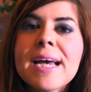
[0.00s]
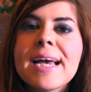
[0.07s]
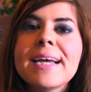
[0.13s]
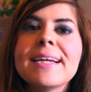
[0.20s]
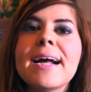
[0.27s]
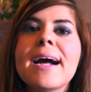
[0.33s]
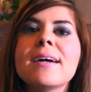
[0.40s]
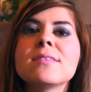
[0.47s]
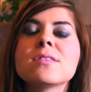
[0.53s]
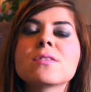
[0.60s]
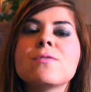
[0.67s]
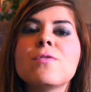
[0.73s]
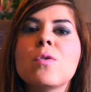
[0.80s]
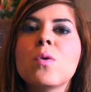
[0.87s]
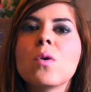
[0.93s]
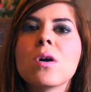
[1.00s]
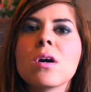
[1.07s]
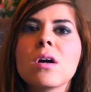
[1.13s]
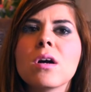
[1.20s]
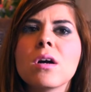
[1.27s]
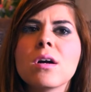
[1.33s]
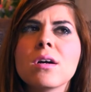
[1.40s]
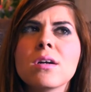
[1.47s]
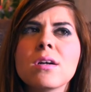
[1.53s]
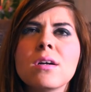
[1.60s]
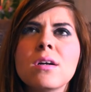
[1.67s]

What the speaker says: and ask for,